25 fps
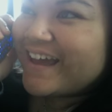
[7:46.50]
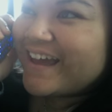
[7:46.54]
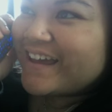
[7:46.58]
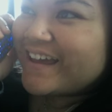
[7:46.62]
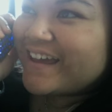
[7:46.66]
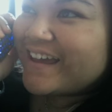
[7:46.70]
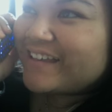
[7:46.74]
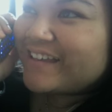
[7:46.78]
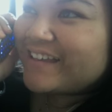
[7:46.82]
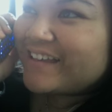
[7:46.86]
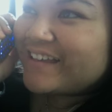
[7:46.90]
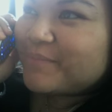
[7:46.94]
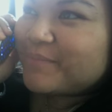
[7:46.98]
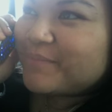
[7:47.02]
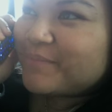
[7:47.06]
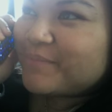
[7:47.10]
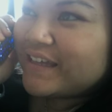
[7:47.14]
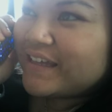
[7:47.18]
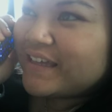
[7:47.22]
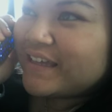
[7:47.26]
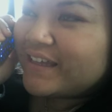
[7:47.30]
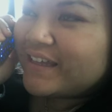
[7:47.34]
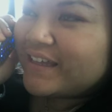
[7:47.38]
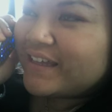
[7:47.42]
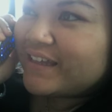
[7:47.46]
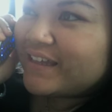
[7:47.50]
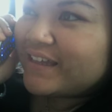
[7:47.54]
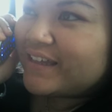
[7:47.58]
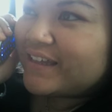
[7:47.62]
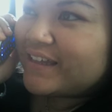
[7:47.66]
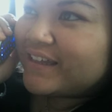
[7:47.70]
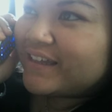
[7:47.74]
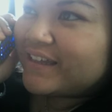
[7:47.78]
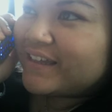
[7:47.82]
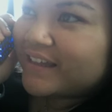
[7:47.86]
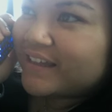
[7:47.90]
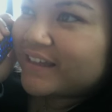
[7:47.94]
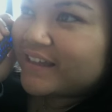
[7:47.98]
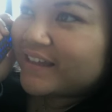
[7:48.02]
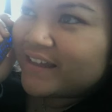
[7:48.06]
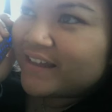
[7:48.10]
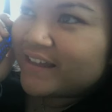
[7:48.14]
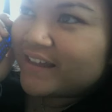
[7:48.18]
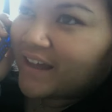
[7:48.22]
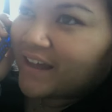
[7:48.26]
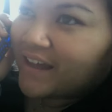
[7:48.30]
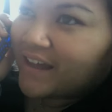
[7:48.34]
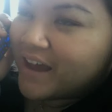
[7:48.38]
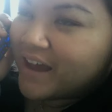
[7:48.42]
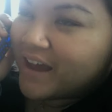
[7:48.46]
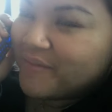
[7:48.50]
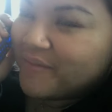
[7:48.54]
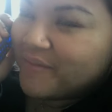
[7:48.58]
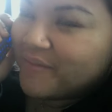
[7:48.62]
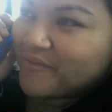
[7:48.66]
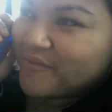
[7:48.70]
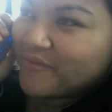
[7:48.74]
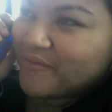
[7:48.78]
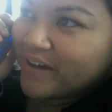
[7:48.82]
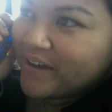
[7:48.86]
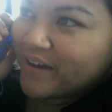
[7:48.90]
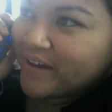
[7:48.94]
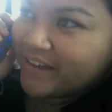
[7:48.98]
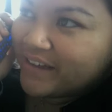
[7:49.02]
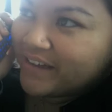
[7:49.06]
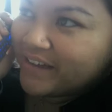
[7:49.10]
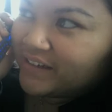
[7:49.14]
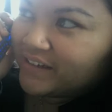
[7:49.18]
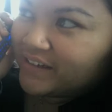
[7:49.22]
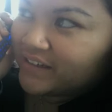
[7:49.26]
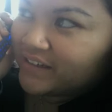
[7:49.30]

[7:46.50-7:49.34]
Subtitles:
It's me. I'm fine.